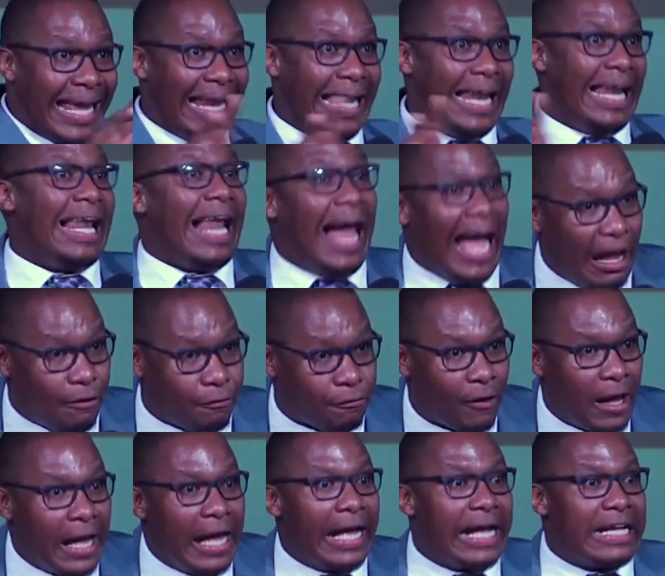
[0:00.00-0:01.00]
and
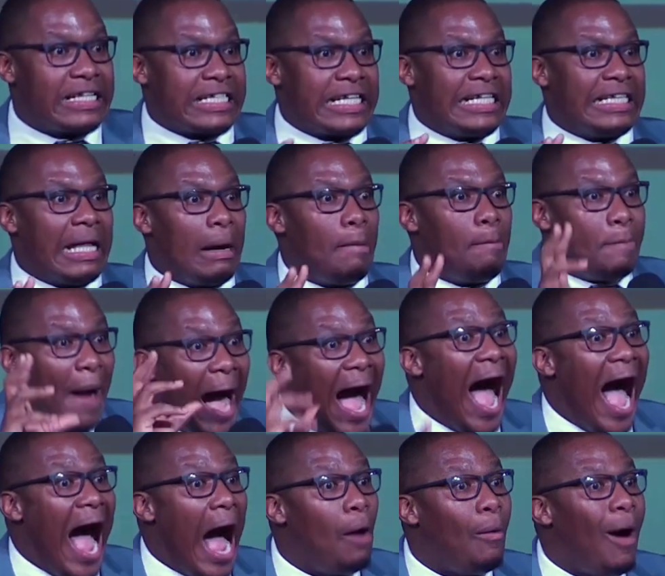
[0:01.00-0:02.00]
life is in the
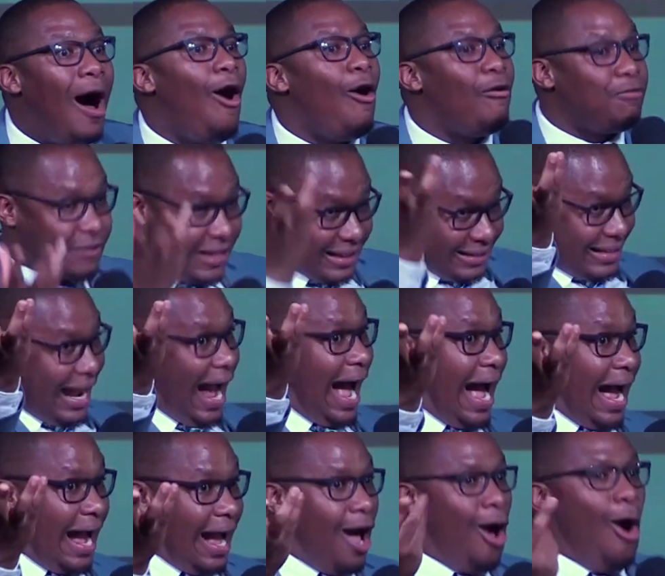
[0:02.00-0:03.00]
power of the
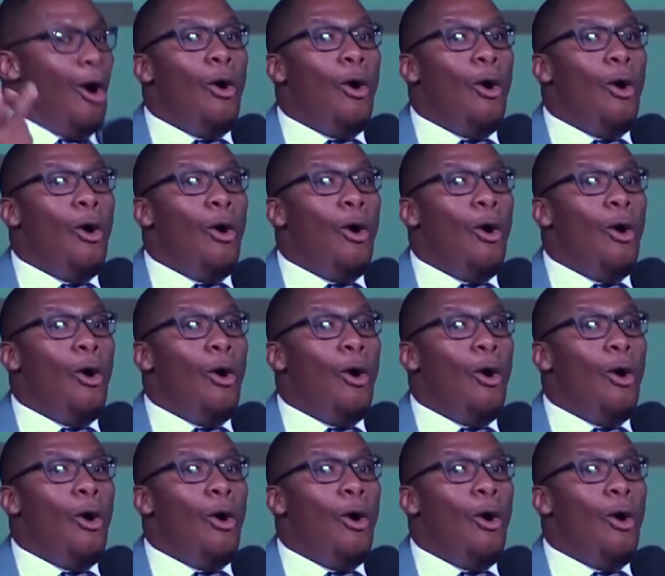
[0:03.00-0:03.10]
tongue.